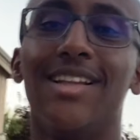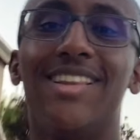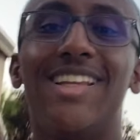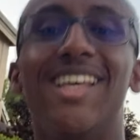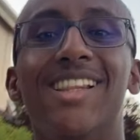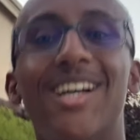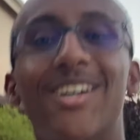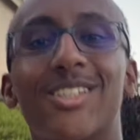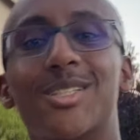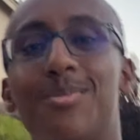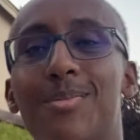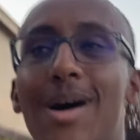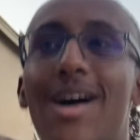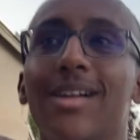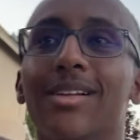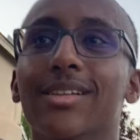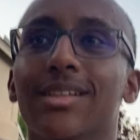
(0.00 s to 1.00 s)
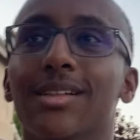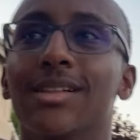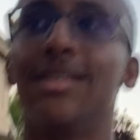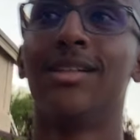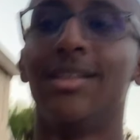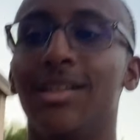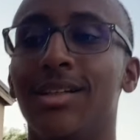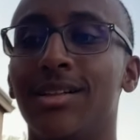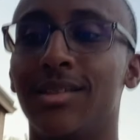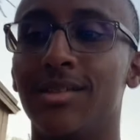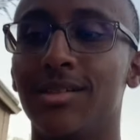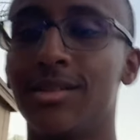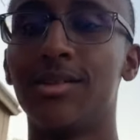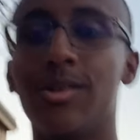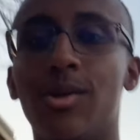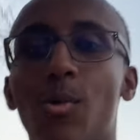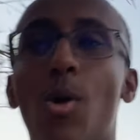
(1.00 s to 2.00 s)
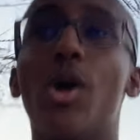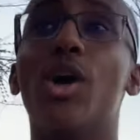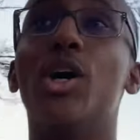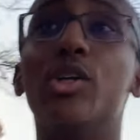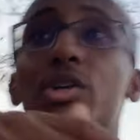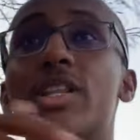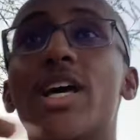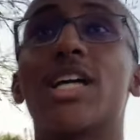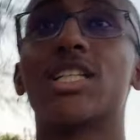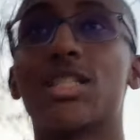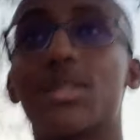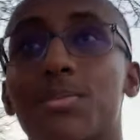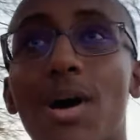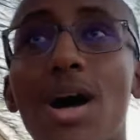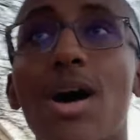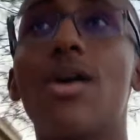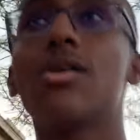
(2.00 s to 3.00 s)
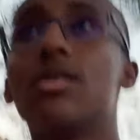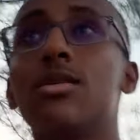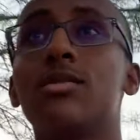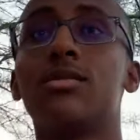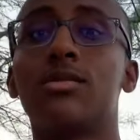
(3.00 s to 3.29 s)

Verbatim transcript: They love smiling. While under that smile,